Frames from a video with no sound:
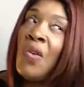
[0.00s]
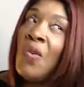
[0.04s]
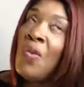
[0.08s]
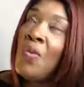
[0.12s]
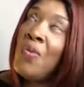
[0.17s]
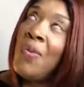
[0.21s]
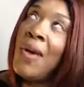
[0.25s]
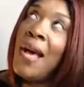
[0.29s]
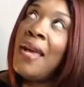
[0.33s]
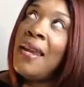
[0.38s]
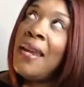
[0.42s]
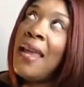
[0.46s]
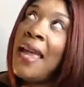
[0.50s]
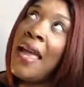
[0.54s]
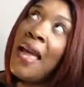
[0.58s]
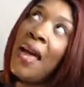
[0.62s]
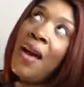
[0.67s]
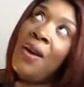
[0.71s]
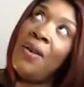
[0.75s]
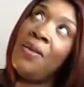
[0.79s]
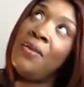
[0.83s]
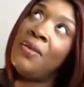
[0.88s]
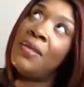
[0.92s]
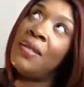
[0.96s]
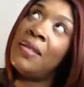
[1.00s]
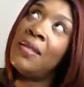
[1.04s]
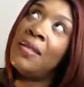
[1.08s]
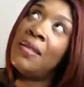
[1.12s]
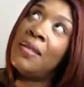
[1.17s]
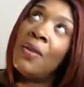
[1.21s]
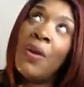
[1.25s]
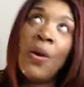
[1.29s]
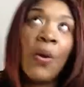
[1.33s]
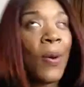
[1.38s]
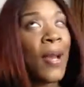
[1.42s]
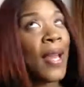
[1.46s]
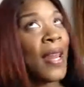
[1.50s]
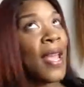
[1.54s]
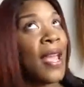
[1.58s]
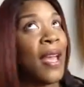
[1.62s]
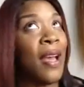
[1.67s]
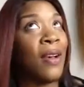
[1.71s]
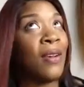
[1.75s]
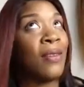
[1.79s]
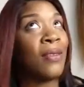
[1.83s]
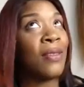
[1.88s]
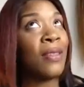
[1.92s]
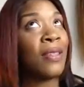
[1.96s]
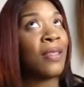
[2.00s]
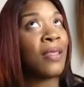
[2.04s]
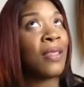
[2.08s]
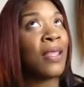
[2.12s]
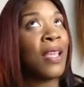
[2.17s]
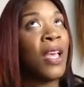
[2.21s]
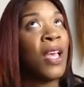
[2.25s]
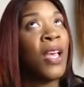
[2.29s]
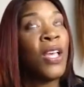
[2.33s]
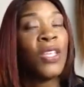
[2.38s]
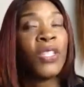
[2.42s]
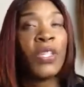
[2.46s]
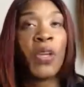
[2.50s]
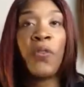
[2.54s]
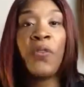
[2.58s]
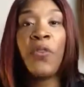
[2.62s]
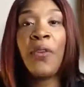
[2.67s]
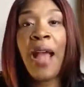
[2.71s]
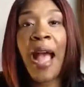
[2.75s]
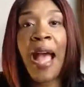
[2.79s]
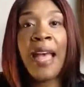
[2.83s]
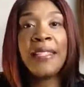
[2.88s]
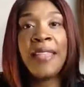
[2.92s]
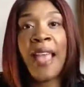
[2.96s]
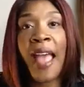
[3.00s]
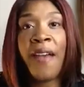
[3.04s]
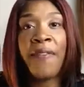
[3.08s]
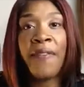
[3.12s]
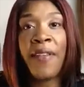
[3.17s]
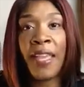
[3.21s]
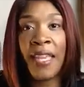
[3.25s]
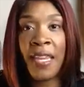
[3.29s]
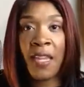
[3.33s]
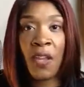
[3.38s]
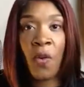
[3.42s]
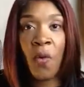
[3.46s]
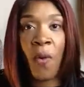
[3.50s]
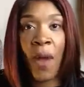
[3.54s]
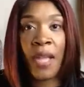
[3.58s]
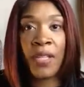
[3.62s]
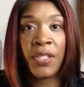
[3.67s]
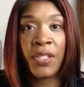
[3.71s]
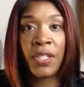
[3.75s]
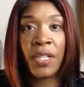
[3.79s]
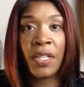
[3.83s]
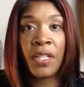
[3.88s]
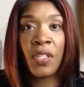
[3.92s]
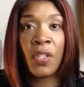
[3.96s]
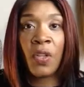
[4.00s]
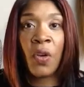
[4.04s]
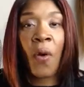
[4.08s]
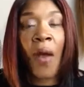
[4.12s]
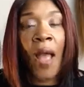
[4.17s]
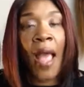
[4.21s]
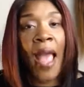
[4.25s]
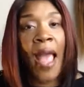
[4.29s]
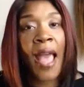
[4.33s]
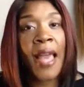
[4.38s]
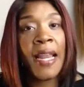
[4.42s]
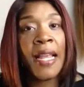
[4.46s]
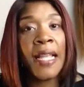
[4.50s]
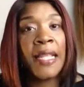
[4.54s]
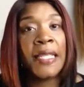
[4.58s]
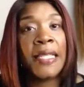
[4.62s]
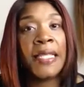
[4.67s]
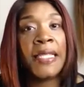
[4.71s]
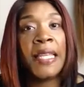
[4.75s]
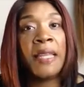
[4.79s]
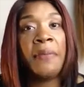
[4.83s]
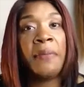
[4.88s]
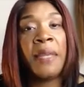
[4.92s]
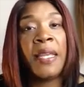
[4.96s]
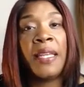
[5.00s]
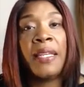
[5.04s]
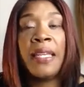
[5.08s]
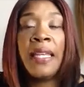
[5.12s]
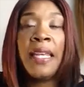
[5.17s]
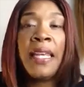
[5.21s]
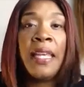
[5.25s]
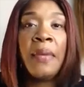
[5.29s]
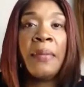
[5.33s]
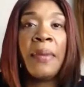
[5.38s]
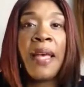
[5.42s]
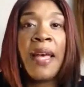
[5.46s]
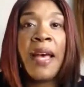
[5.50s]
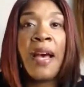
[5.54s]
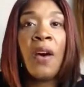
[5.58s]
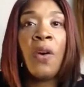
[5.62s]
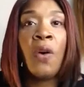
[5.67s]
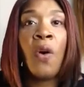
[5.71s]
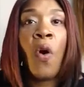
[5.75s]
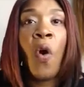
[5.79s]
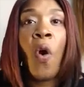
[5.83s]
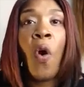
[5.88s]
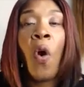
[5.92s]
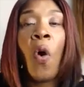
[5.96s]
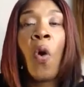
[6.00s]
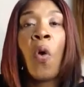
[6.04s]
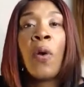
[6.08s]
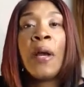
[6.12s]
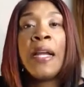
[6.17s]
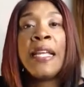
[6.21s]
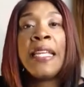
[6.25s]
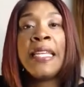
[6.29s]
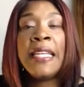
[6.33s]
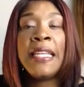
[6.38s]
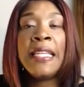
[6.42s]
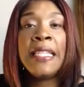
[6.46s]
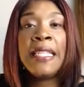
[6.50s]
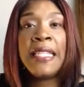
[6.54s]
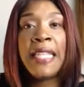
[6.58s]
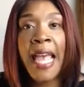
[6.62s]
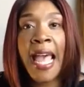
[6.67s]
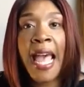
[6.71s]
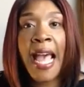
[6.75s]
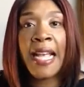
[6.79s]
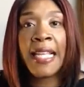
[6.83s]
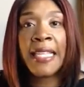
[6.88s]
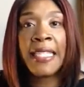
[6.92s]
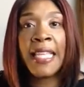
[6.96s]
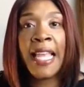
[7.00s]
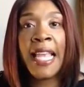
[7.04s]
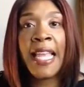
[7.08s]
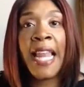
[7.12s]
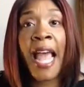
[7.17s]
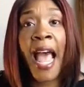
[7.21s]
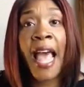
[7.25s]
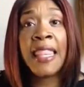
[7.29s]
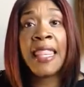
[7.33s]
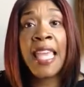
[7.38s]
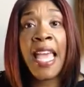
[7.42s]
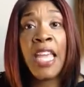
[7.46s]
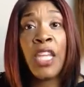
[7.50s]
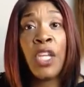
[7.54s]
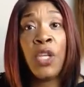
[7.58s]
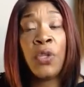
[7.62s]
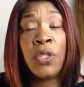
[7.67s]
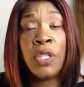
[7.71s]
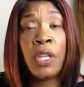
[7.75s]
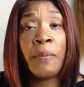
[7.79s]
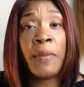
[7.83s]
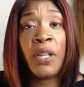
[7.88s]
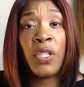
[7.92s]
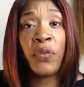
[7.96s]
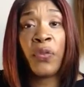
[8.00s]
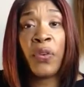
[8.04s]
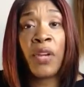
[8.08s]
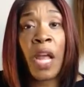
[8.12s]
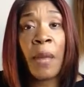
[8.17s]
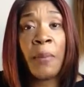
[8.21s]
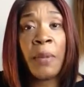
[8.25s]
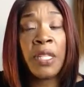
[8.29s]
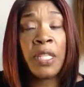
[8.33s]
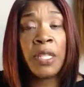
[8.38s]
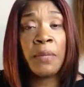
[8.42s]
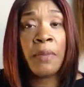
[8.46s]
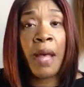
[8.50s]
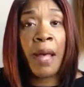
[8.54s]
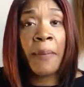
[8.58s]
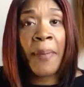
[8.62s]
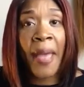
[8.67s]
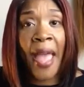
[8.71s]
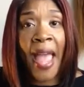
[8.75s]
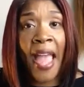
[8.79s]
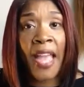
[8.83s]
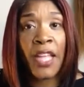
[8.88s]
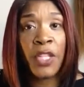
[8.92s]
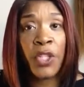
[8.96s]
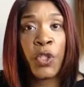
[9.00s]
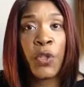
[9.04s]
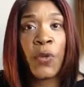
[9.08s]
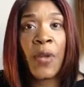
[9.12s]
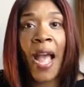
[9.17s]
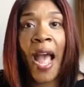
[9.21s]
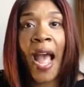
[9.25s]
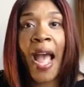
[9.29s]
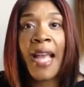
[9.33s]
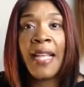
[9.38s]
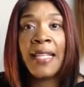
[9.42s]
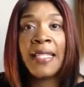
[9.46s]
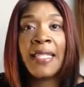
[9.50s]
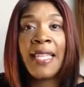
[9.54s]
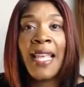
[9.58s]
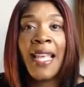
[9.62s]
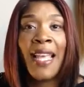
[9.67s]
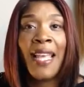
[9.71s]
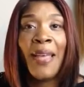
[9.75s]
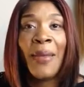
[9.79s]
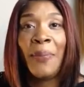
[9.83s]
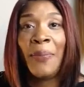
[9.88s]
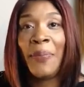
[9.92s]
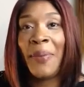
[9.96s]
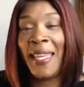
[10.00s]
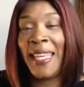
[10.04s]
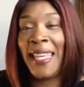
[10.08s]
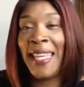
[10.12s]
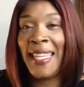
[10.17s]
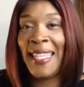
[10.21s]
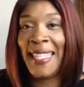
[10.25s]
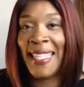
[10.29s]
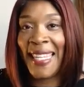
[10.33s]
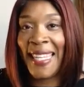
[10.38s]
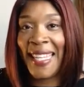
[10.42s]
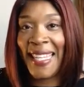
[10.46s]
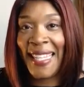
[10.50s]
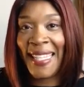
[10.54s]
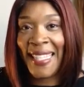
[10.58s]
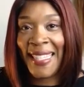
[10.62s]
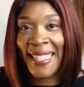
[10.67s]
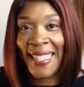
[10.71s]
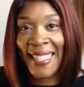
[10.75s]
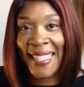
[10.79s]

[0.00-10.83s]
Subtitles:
What else? So if you guys have any questions, go ahead and send me an email or again text. And I thank you so much for coming to my page. You guys be easy.